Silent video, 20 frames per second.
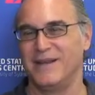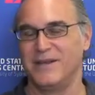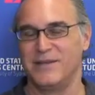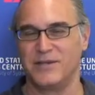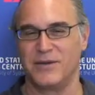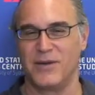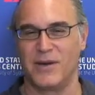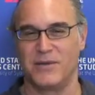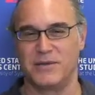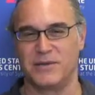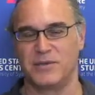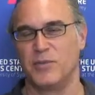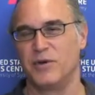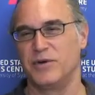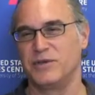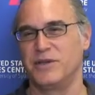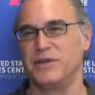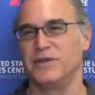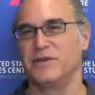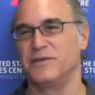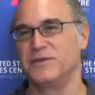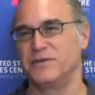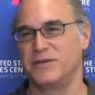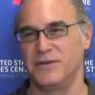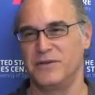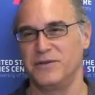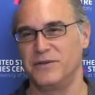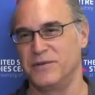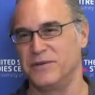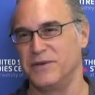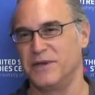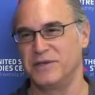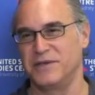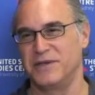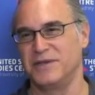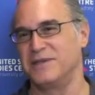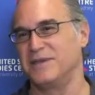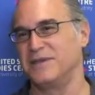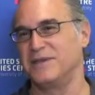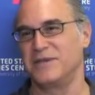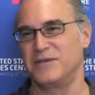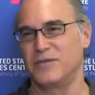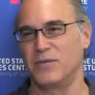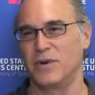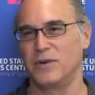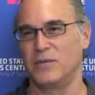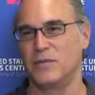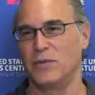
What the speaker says: So I was merging those two traditions in this one